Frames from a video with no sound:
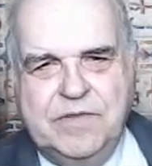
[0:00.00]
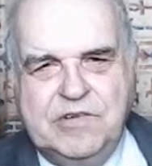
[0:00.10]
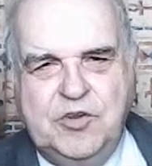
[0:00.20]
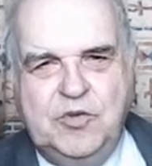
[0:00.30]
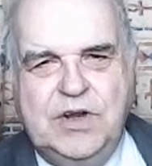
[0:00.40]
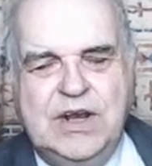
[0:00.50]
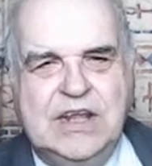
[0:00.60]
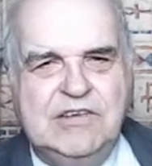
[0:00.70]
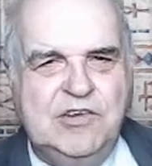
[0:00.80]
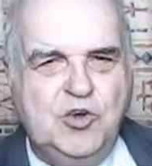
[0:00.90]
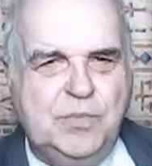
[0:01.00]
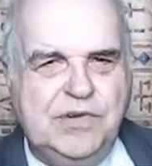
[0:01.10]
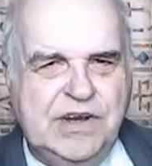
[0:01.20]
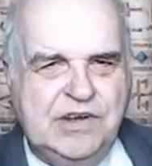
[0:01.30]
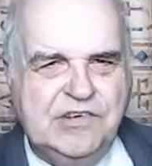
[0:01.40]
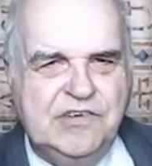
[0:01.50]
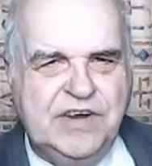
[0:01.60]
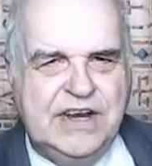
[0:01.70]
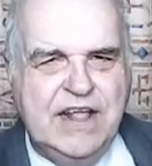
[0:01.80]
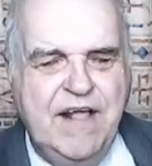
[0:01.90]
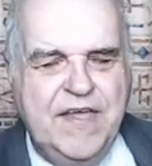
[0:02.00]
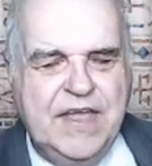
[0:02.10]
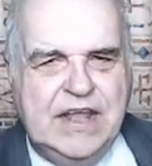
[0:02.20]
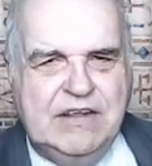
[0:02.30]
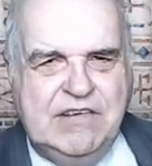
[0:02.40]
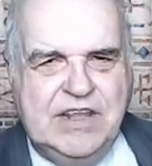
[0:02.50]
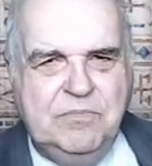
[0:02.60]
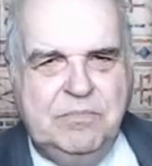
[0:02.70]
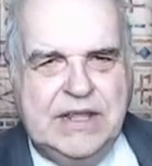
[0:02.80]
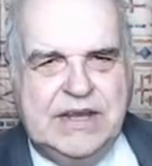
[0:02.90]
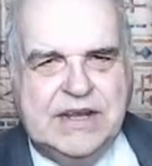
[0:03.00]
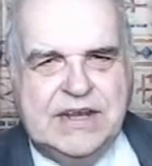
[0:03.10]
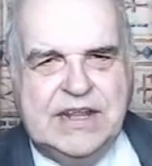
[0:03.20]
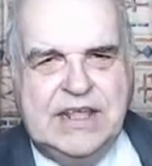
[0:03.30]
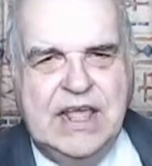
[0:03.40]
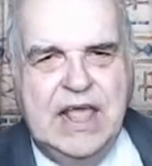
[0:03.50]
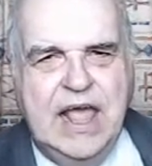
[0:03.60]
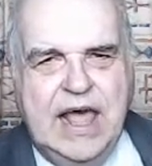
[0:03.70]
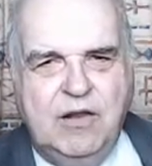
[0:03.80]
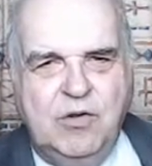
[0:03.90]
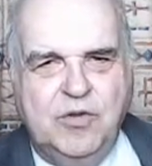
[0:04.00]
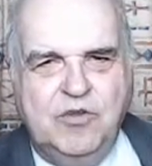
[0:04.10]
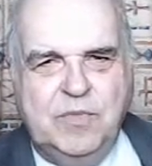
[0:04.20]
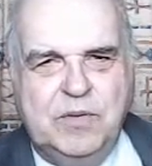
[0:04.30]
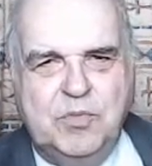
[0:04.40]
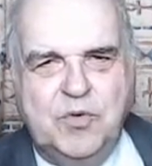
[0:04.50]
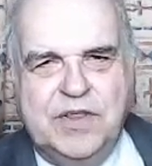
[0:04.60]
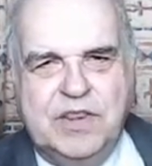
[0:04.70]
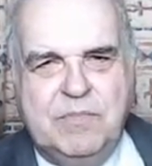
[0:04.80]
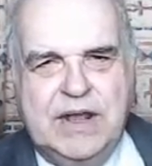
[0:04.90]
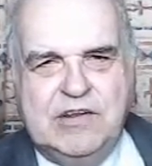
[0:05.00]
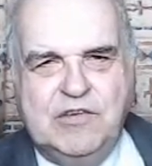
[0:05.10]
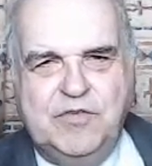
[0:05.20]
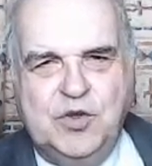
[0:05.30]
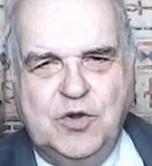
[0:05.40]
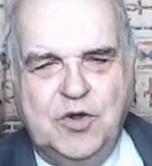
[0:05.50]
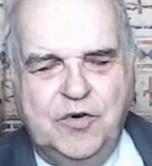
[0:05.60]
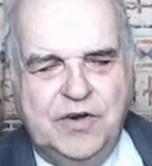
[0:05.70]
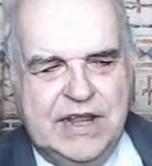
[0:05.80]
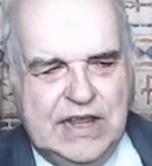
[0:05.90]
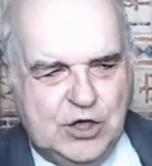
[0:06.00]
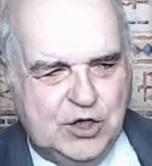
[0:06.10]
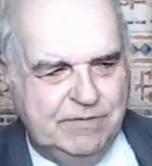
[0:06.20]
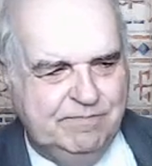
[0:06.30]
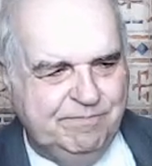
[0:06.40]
So you can glance at your presenter screen and see immediately how long you've been boring the pants off your congregation.